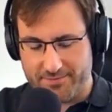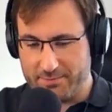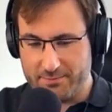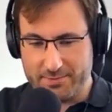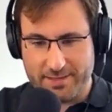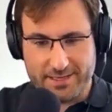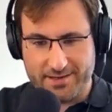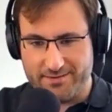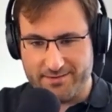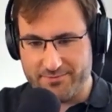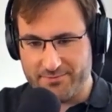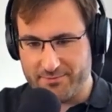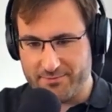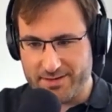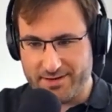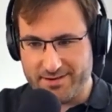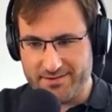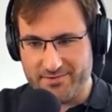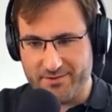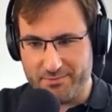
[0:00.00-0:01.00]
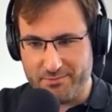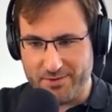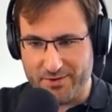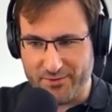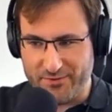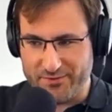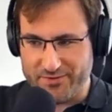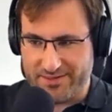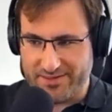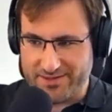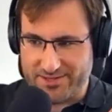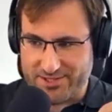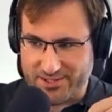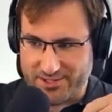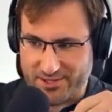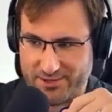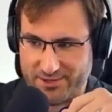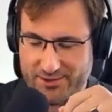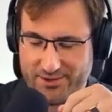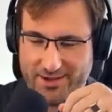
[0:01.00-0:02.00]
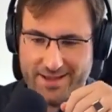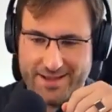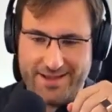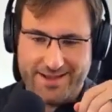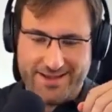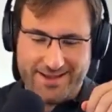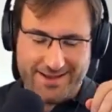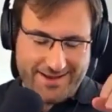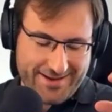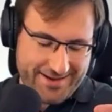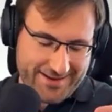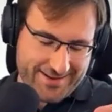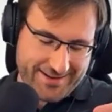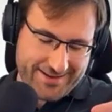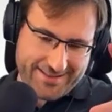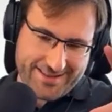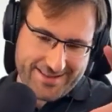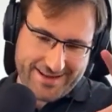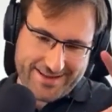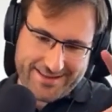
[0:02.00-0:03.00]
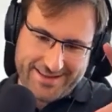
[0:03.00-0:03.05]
We love compose on this show. Like